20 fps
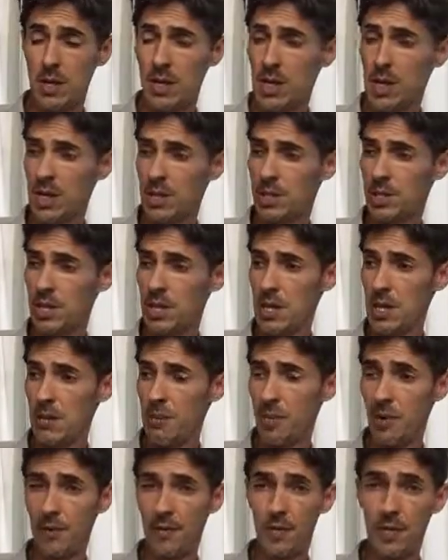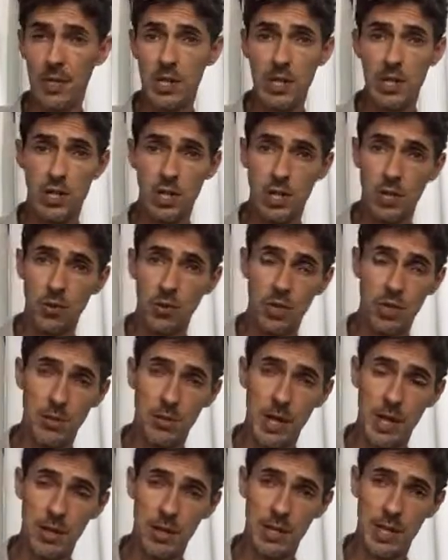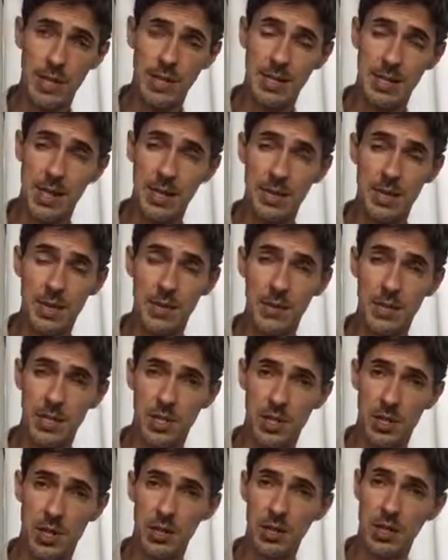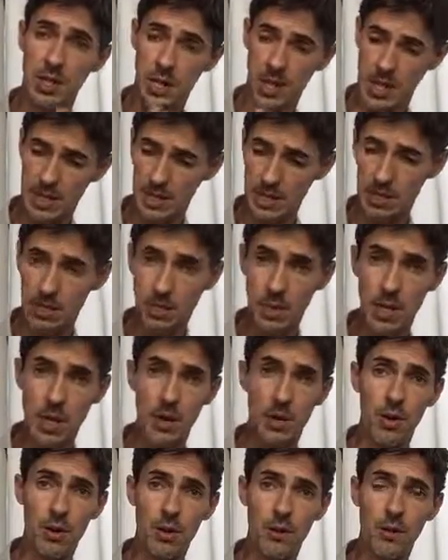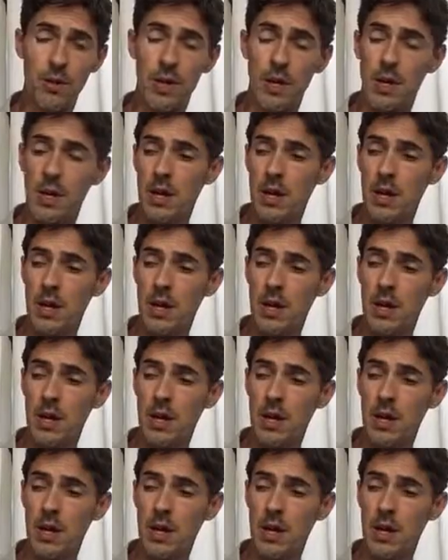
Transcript: It's the perfect excuse to be outside daily in the sun, connected to the earth.